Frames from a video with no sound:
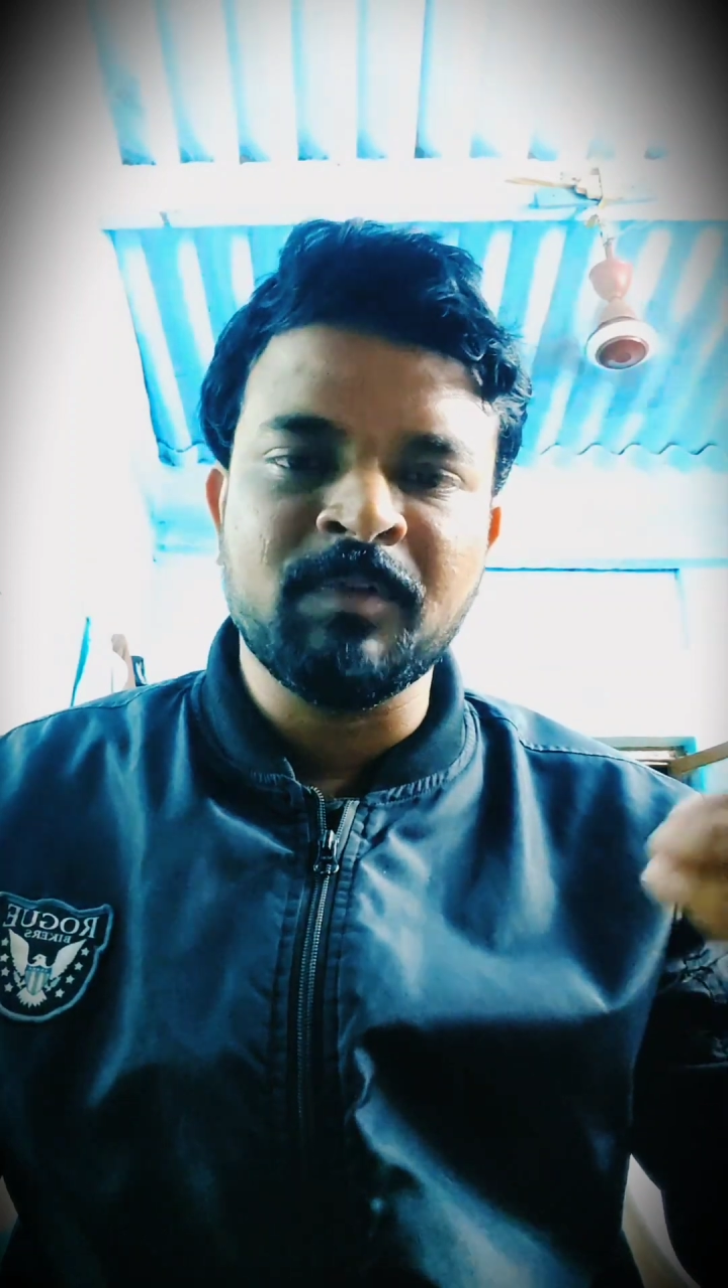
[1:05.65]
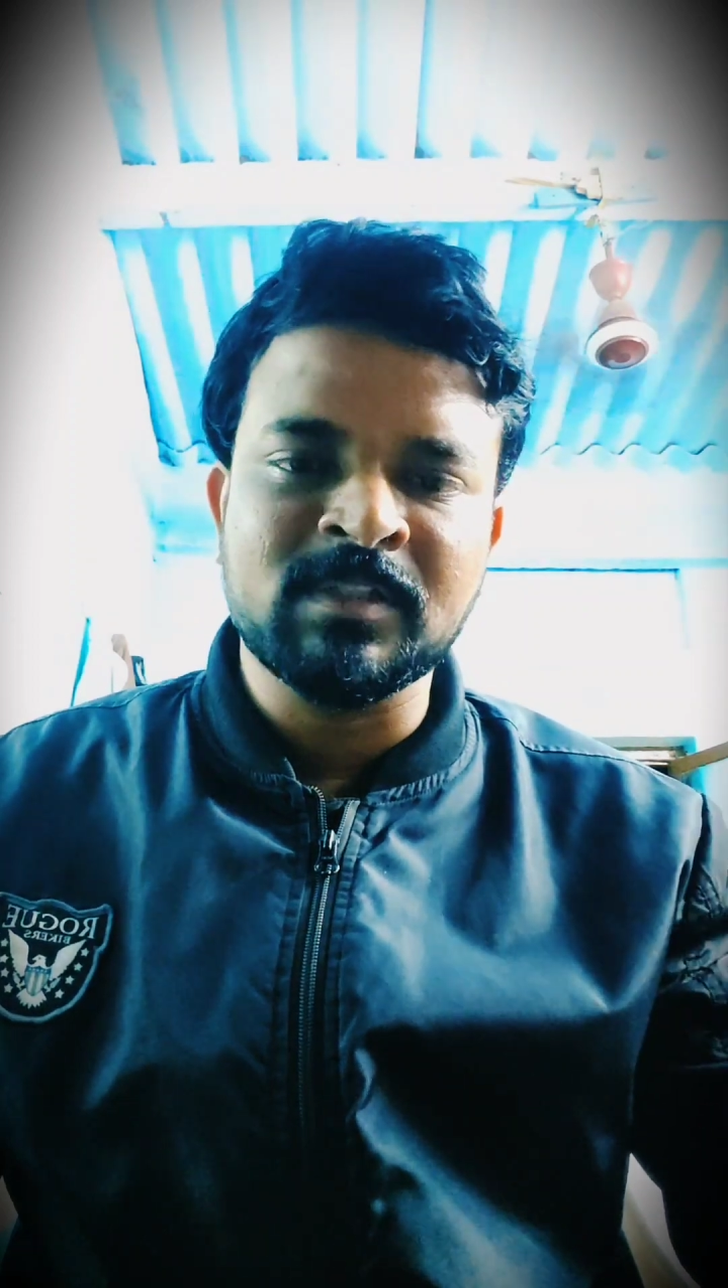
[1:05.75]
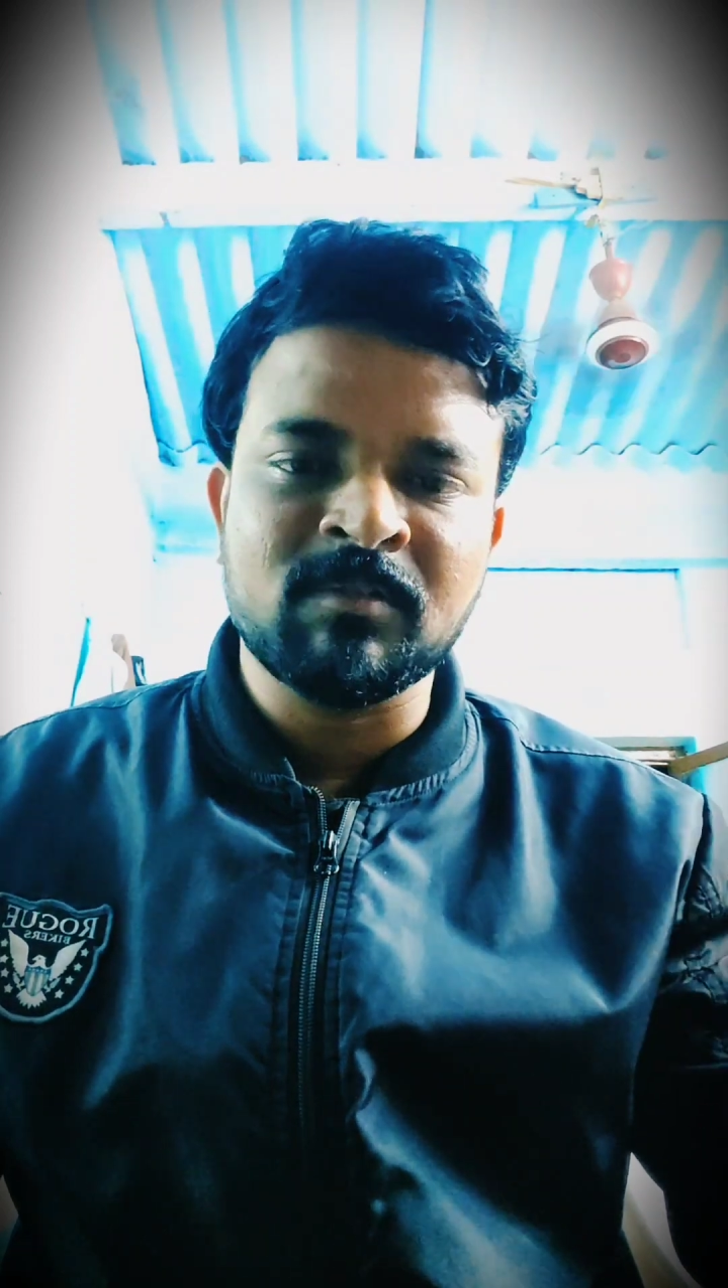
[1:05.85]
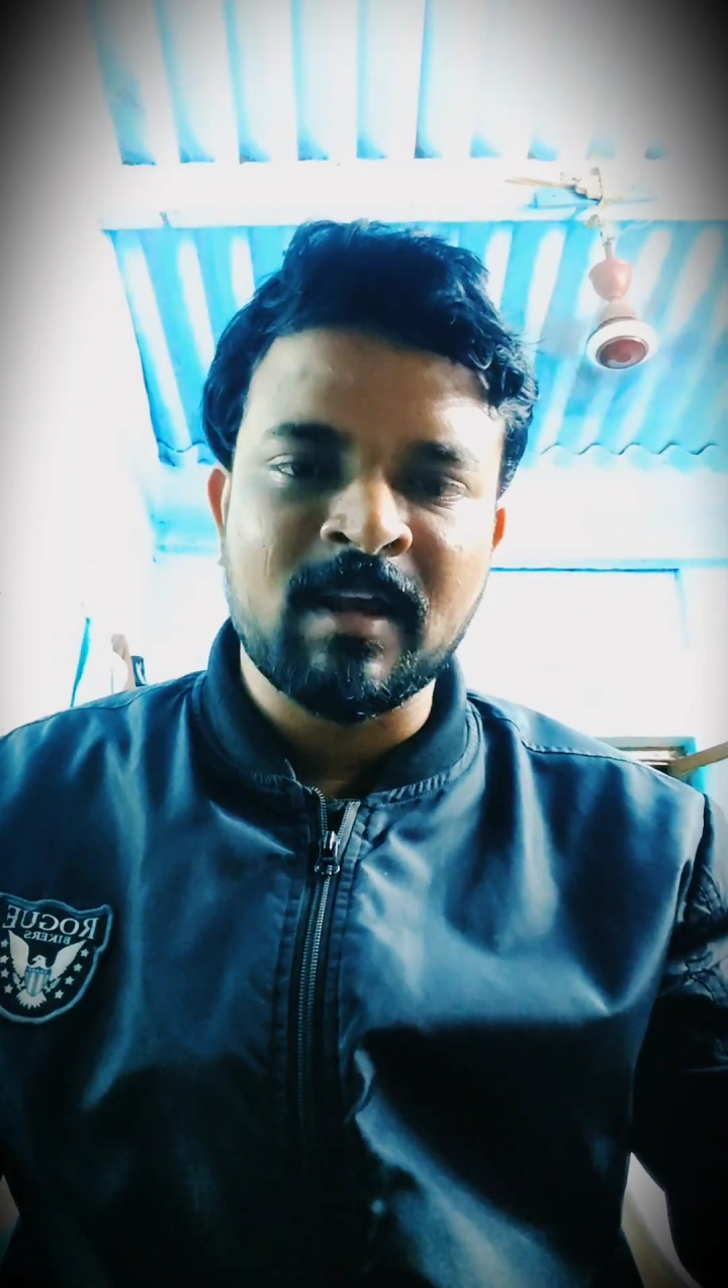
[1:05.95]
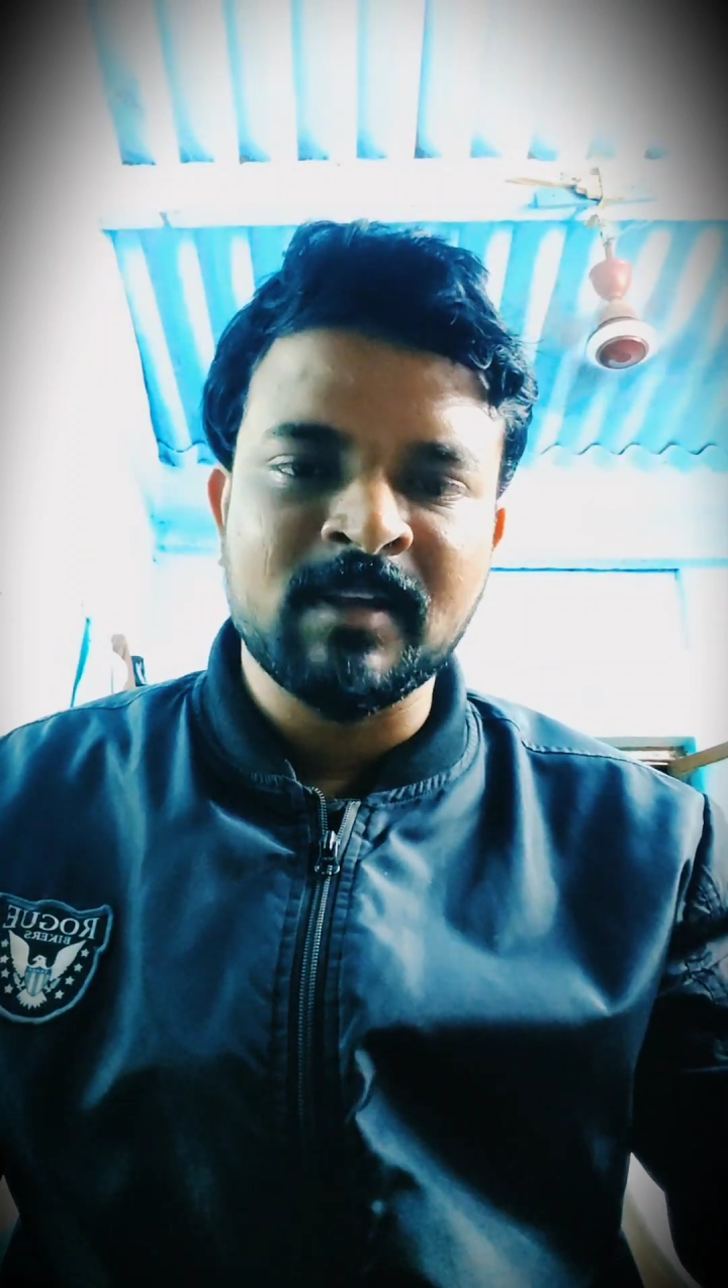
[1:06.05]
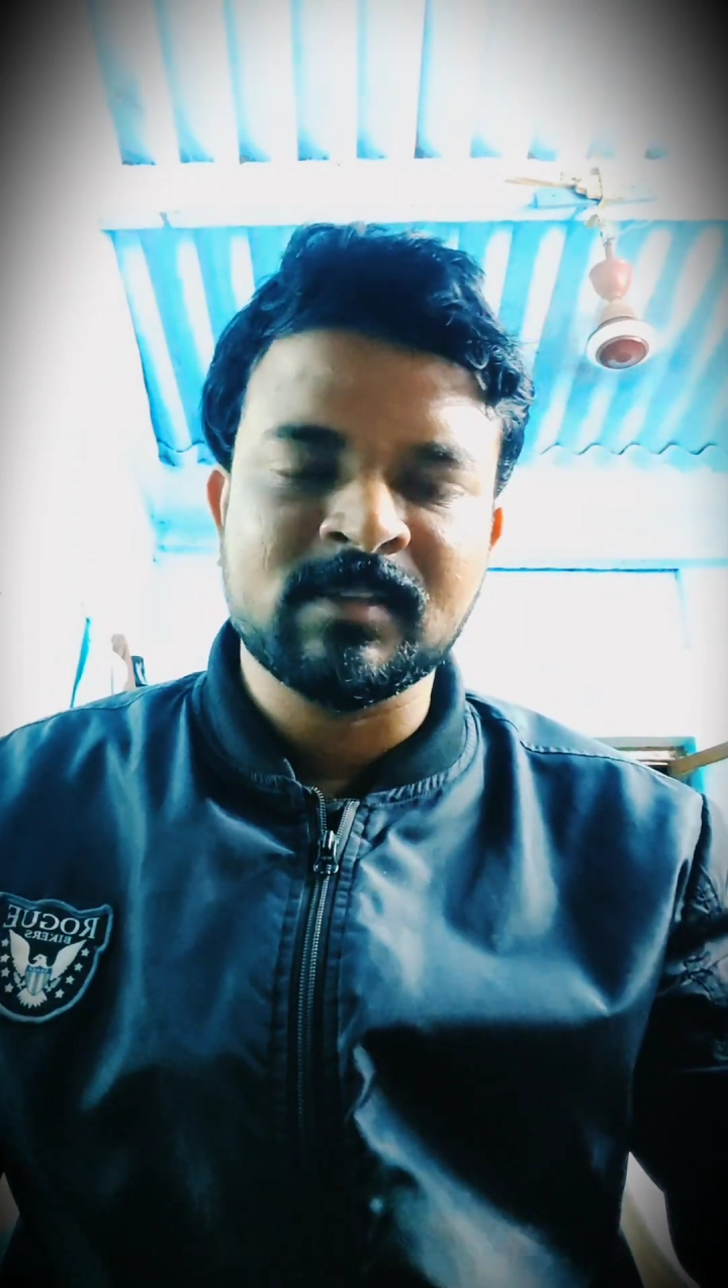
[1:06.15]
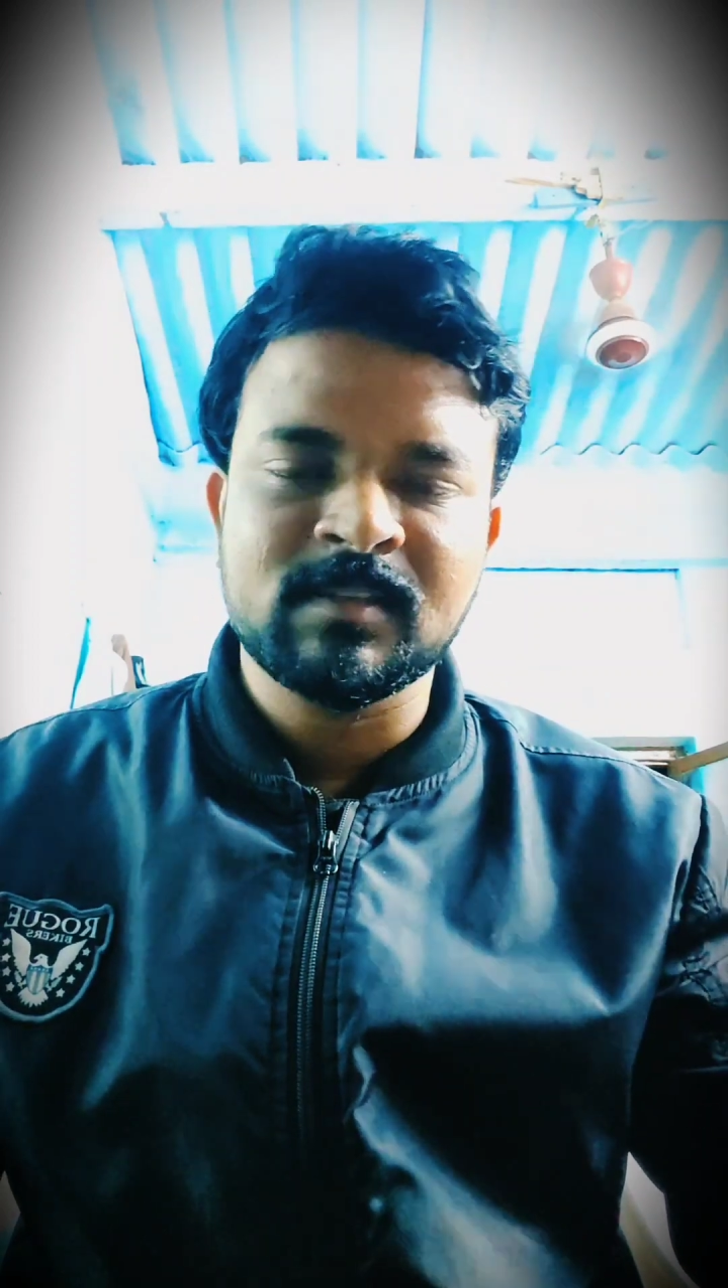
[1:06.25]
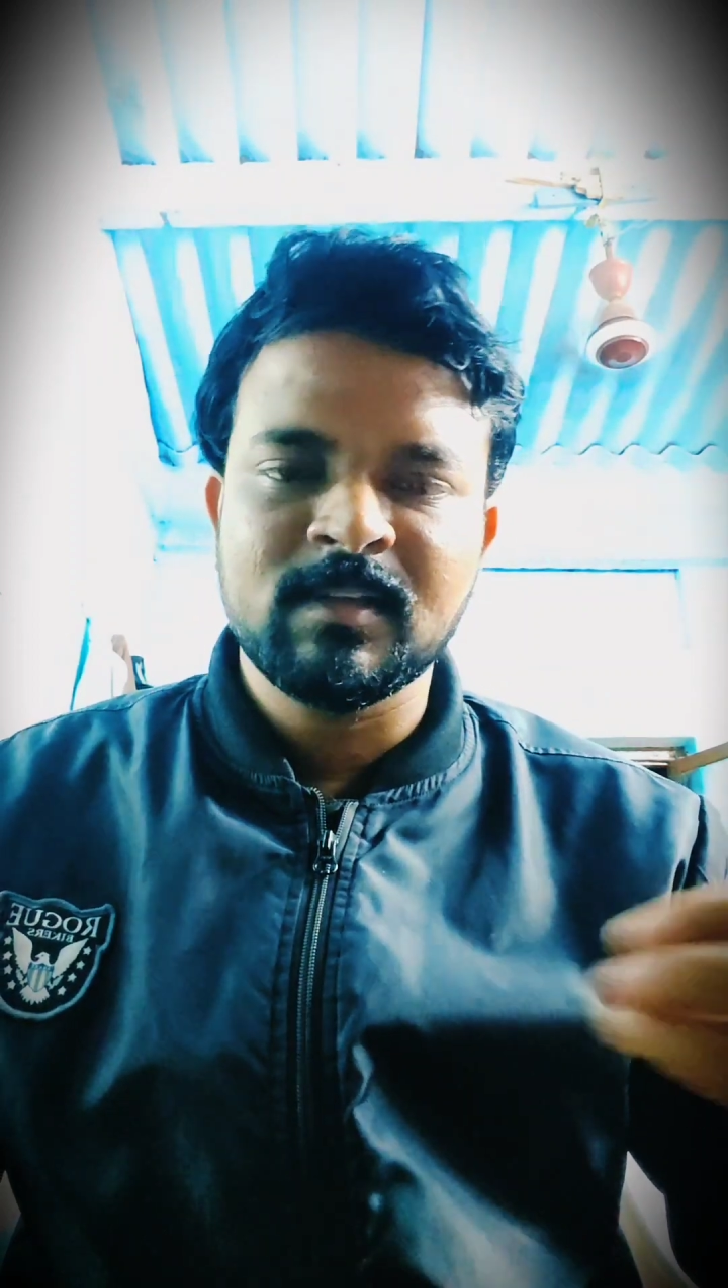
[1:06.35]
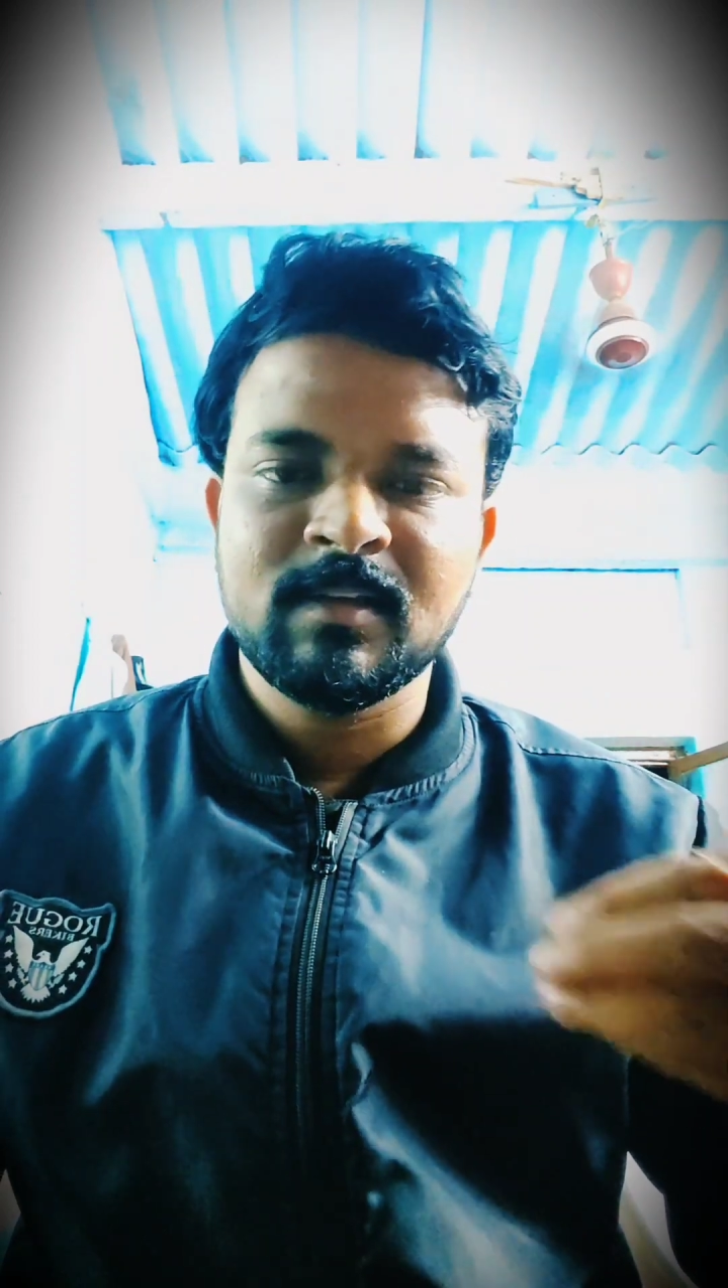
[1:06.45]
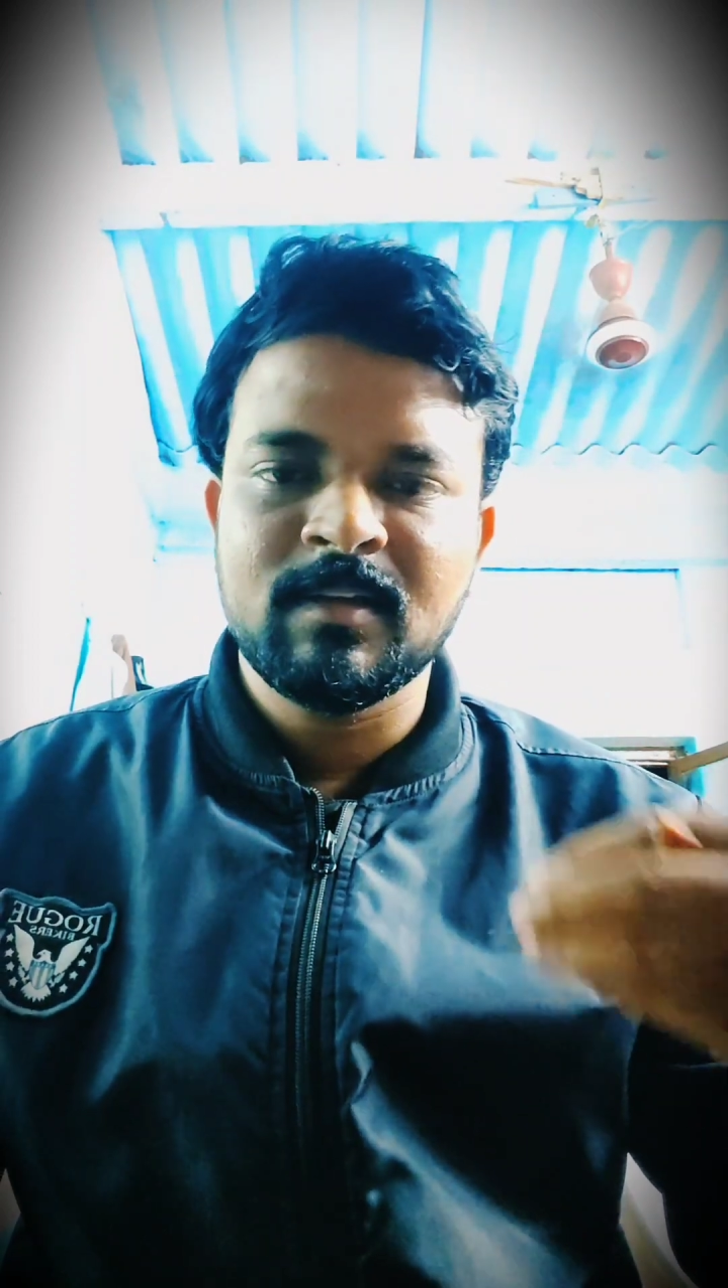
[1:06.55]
visualize